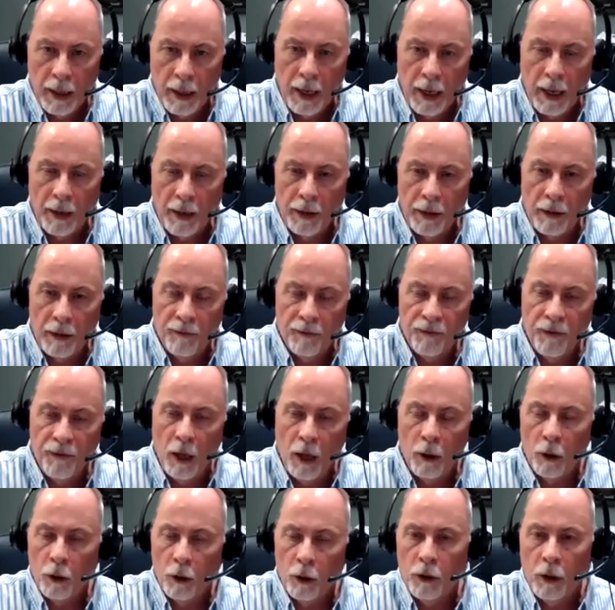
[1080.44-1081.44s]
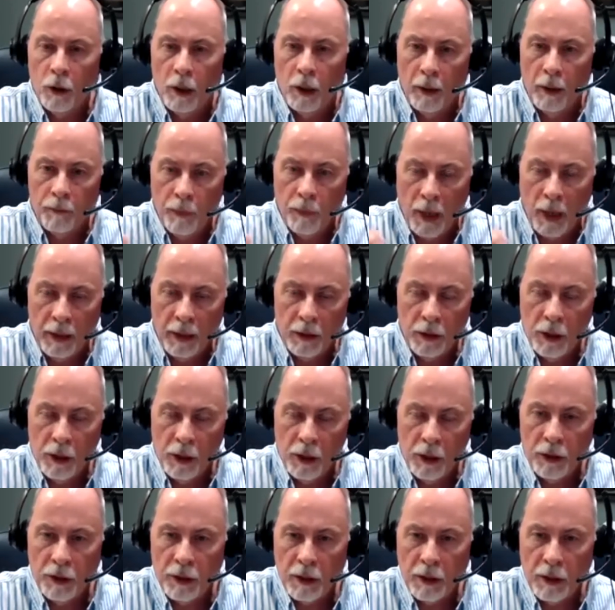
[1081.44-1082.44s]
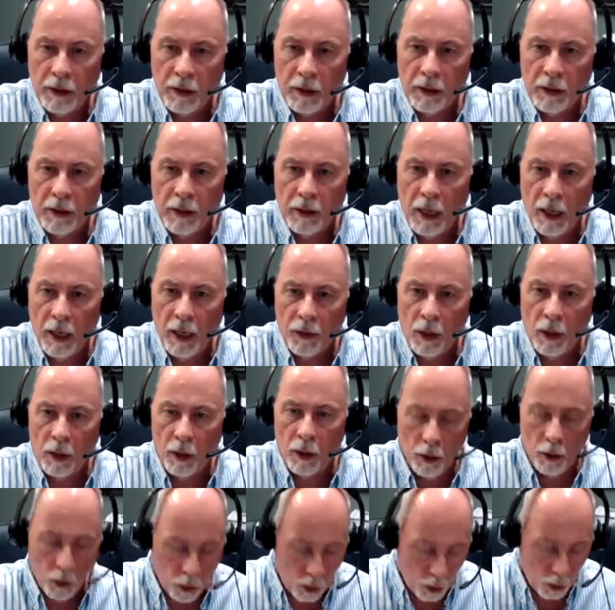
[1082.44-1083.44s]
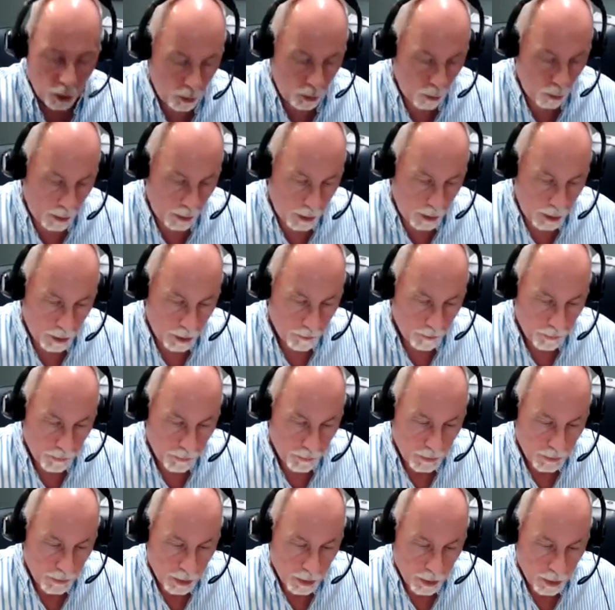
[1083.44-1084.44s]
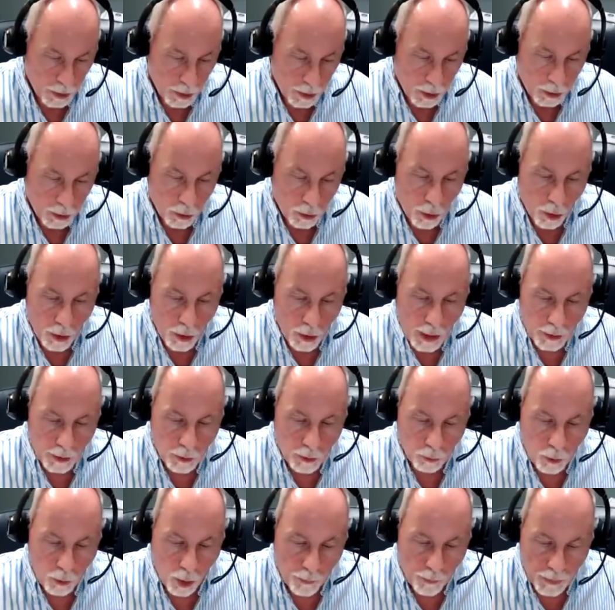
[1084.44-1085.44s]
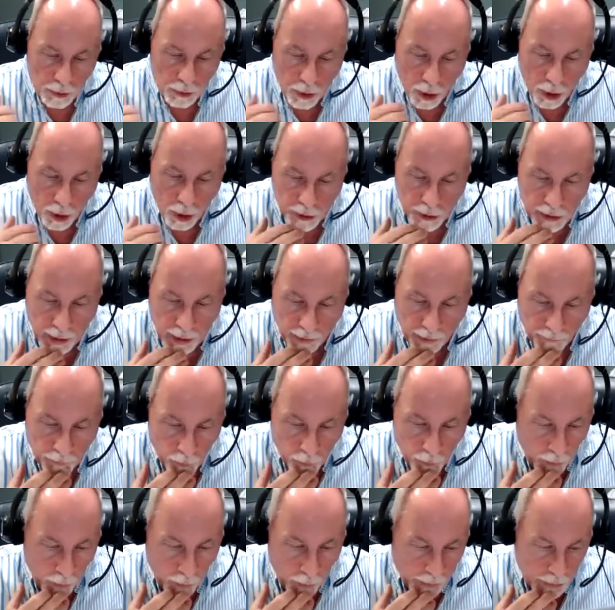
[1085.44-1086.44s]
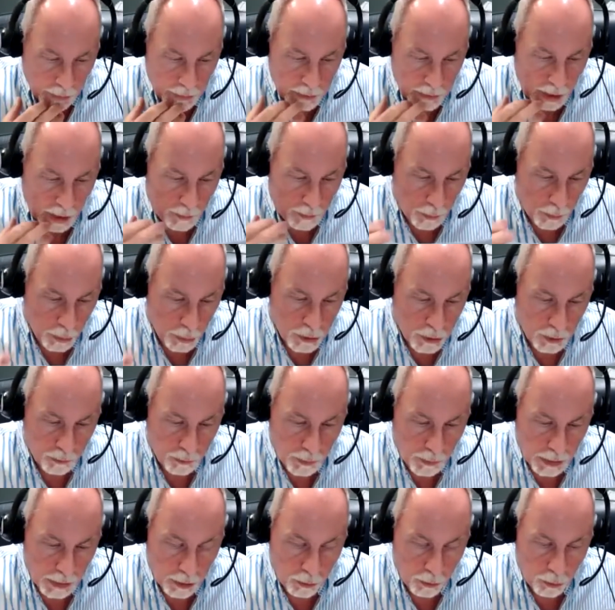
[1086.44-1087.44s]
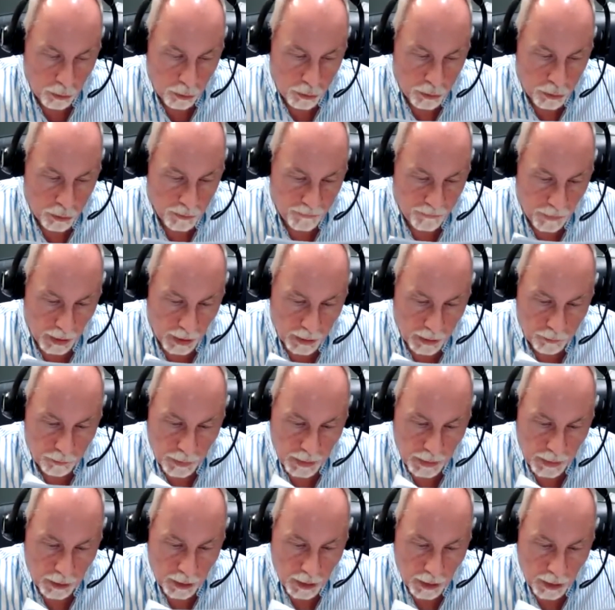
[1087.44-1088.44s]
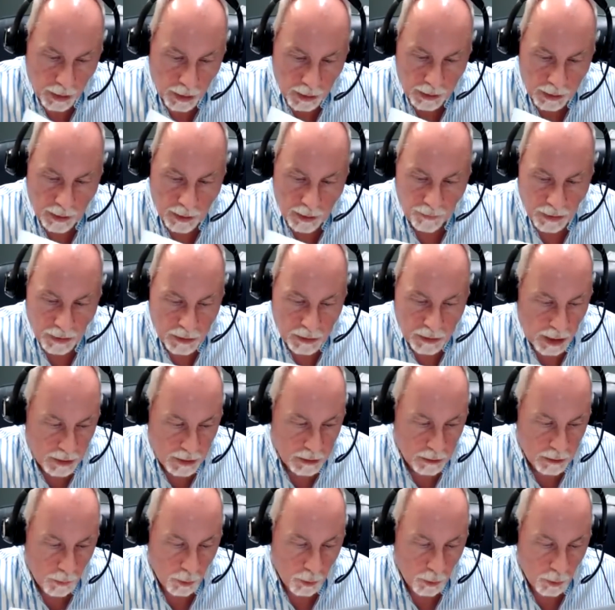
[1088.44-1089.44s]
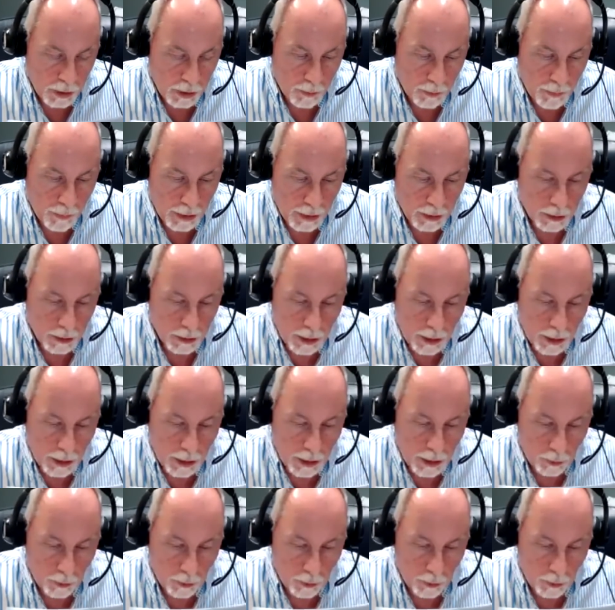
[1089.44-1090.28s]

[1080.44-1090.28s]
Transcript: and followed by Jesus' death and an earthquake. Nor had the Roman guards ever witnessed a person being crucified being give testimony about another